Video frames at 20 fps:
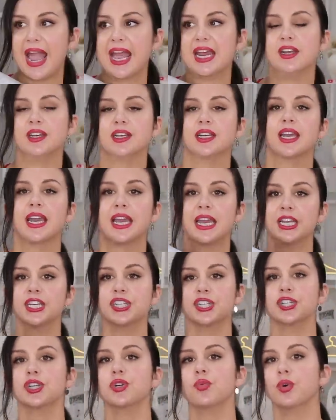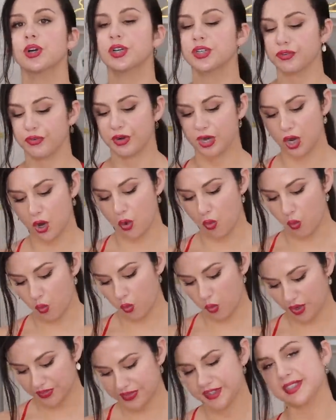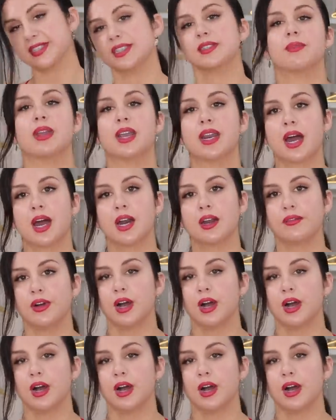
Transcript: And in case you're wondering what this is made out of,